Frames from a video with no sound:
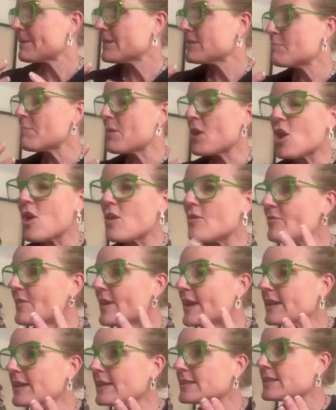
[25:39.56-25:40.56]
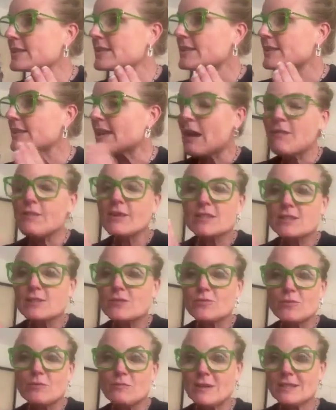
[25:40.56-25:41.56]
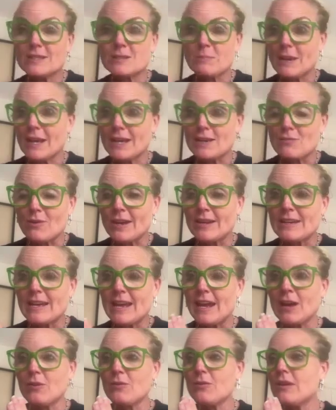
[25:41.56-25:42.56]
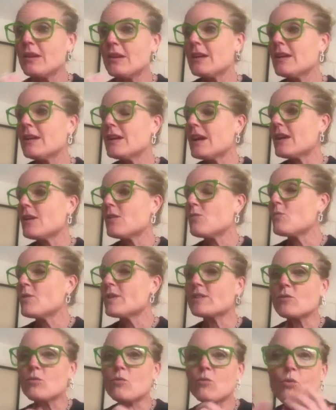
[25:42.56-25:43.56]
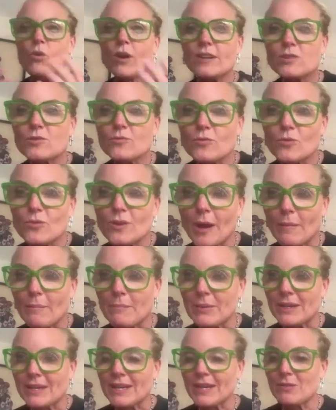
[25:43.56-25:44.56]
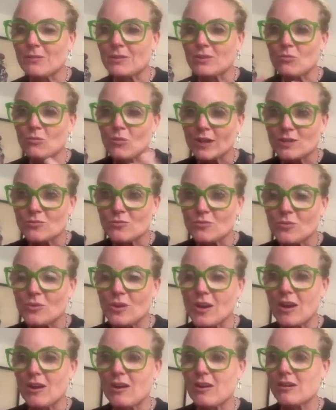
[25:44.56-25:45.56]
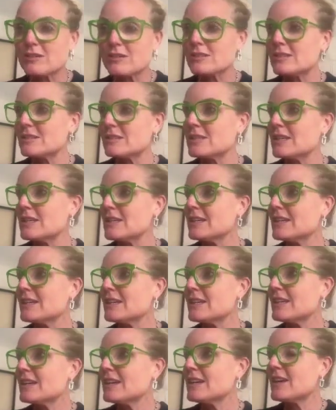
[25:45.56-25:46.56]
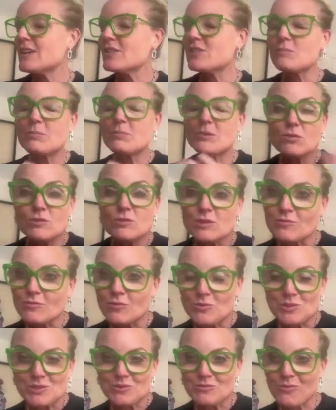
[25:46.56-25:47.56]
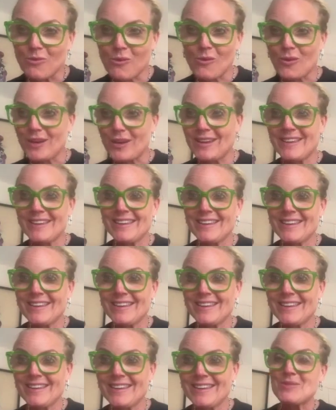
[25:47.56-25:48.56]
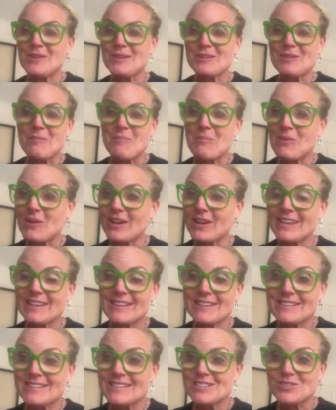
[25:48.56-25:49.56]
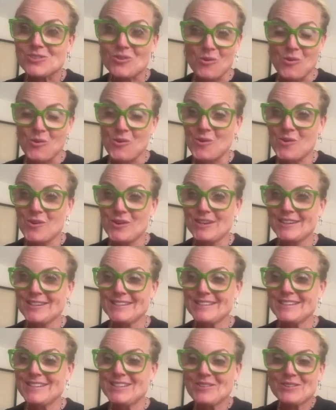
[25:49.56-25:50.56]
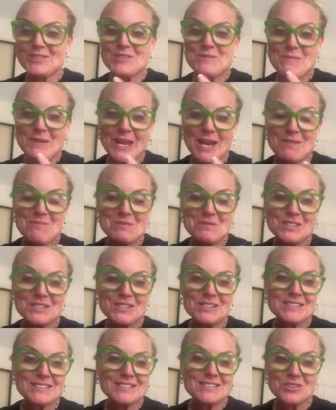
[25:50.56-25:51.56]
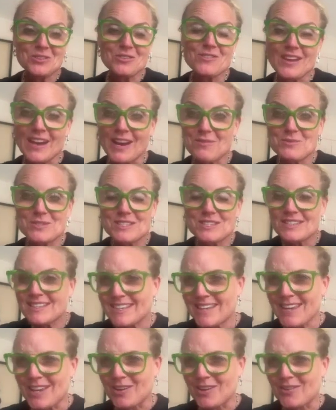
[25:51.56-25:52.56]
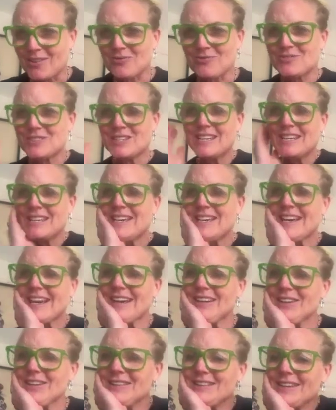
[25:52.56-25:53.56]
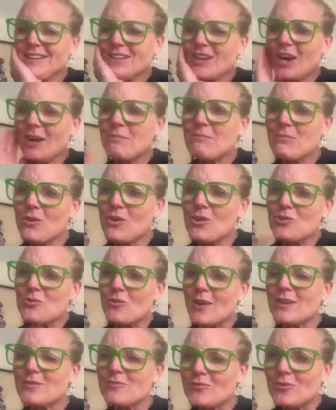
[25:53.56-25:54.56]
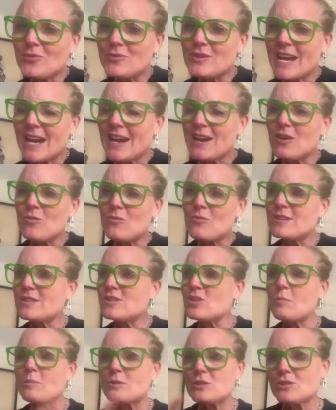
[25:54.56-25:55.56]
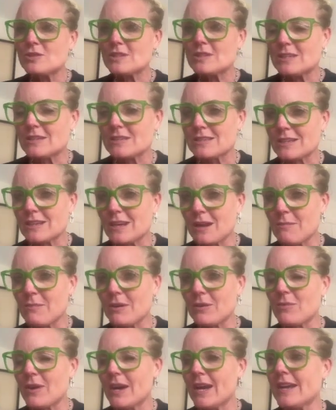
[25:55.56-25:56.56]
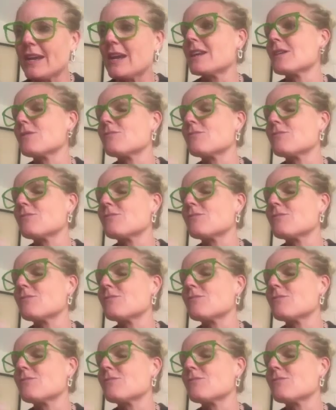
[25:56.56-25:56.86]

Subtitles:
the perfect character for me to play right now, with a wonderful company, with a wonderful cast, at the beautiful Savoy, with a brilliant score. To be able to do that was a gift. And I think I'm more grateful now with the opportunities that come my way, and I